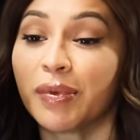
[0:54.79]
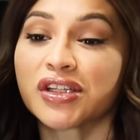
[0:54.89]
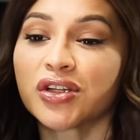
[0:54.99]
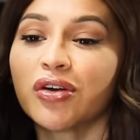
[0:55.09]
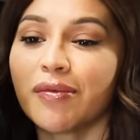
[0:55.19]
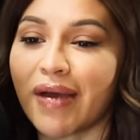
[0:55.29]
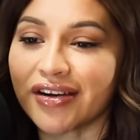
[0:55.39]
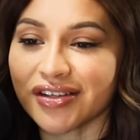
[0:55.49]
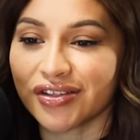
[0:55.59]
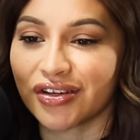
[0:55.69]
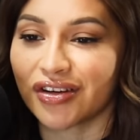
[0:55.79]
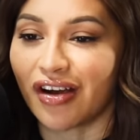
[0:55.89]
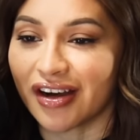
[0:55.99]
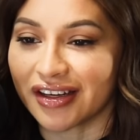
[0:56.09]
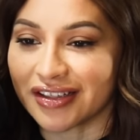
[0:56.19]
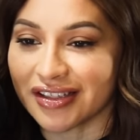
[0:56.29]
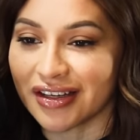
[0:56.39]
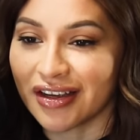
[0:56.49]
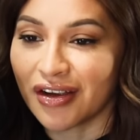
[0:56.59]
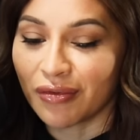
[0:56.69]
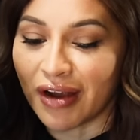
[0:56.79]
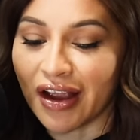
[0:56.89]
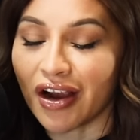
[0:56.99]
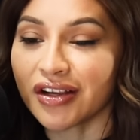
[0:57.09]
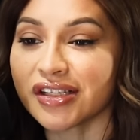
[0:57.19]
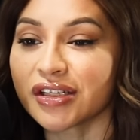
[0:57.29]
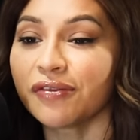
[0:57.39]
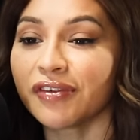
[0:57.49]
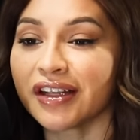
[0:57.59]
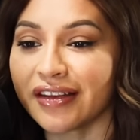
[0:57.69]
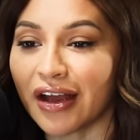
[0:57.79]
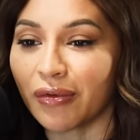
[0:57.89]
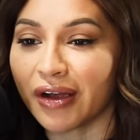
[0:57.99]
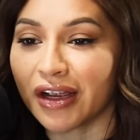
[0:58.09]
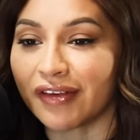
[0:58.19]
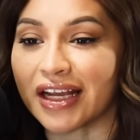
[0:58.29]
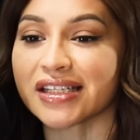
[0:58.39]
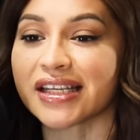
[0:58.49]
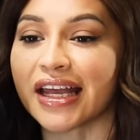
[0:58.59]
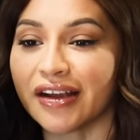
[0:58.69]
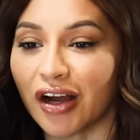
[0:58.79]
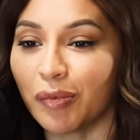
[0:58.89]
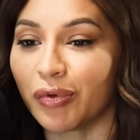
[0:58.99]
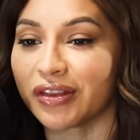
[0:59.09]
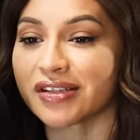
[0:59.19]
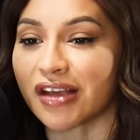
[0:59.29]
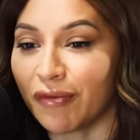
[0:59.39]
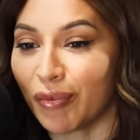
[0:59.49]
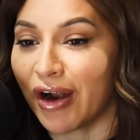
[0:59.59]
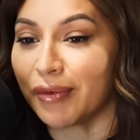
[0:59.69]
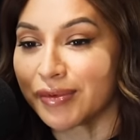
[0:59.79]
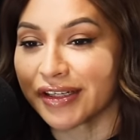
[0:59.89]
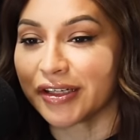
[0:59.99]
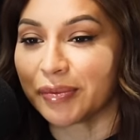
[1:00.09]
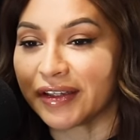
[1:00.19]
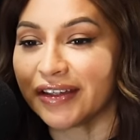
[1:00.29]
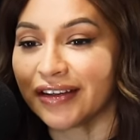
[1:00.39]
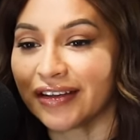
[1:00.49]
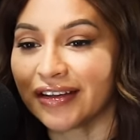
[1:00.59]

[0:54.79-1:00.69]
But to you it matters because you're an artist, mm-hmm. right? Are you still feeling that way of like setting up what the sophomore album is gonna be?